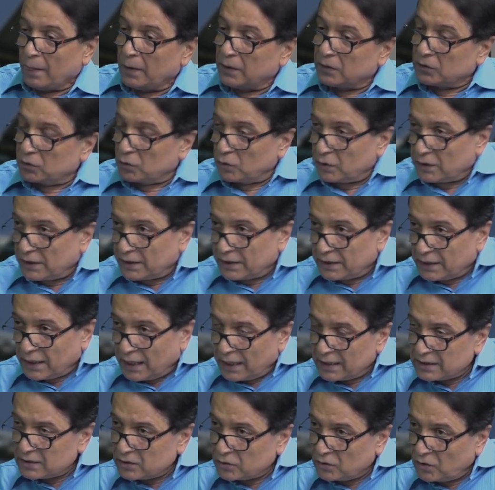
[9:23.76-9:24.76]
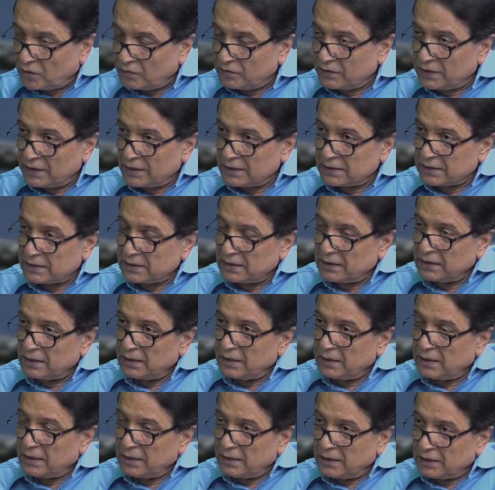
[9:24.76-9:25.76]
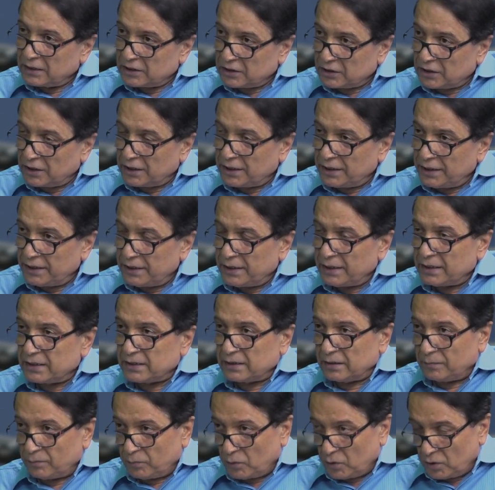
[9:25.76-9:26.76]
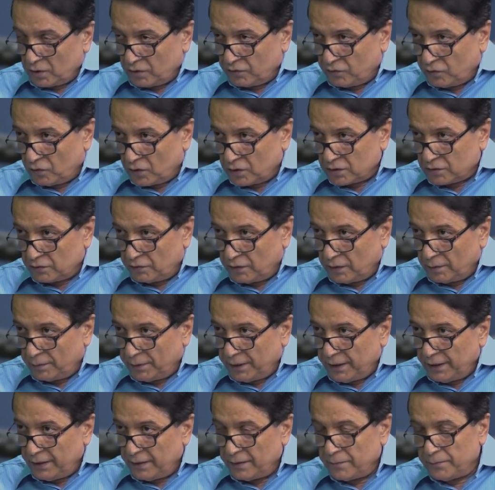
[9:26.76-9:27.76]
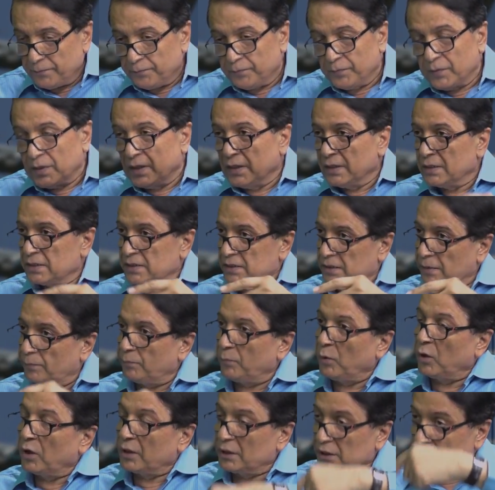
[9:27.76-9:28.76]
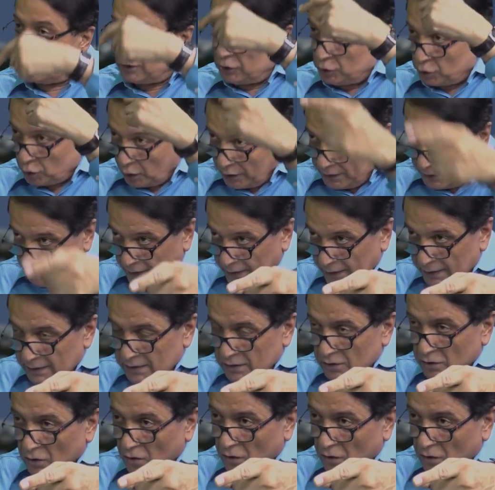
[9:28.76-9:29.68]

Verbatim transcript: So the task of this Strategic Support Force will be support the jointness